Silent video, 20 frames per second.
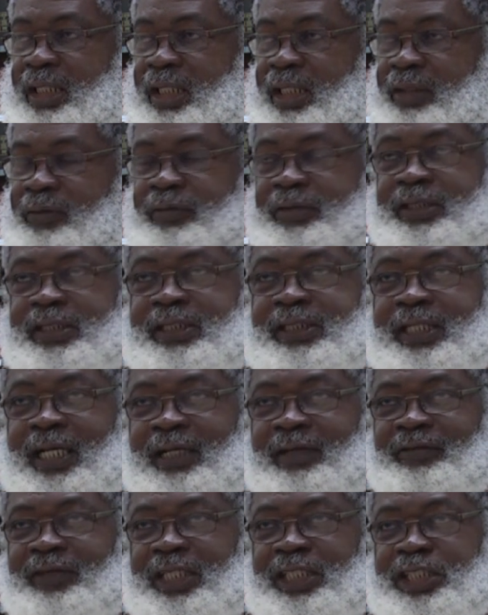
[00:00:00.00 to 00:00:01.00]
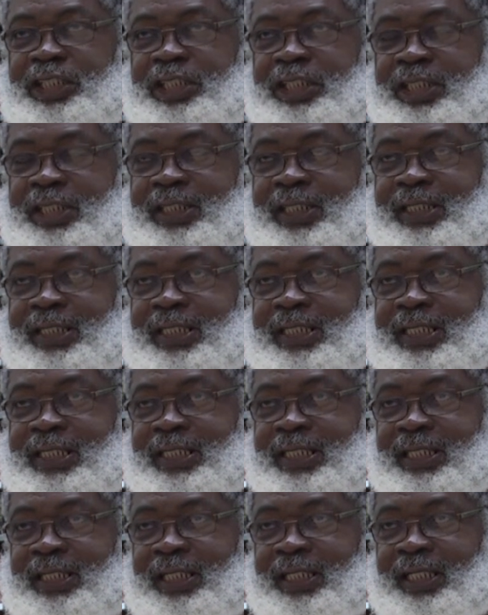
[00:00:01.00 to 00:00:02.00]
he was a
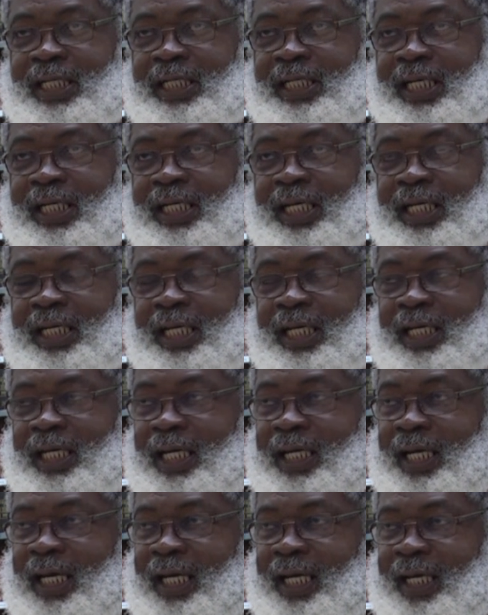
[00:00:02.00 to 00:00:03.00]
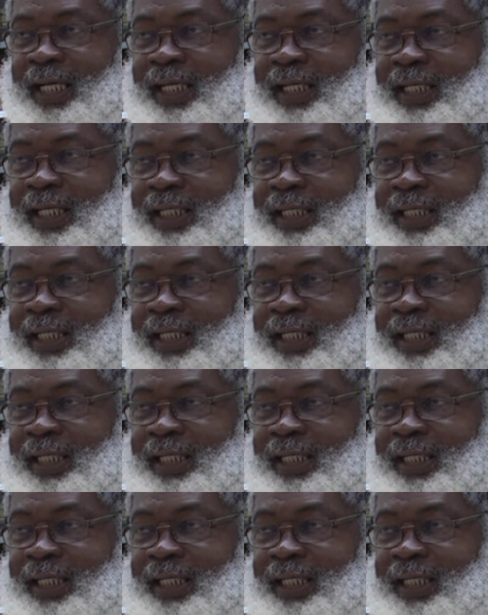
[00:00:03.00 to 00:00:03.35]
salvationist, and